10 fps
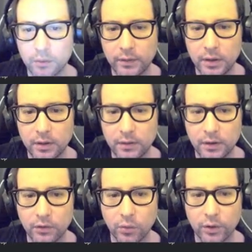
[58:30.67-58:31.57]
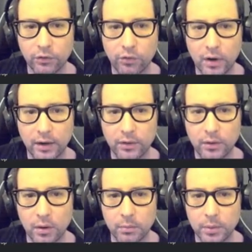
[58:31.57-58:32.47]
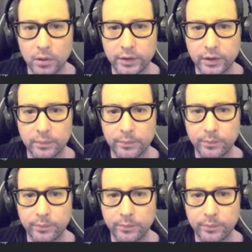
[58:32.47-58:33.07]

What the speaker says: be the token tracker on Polygon.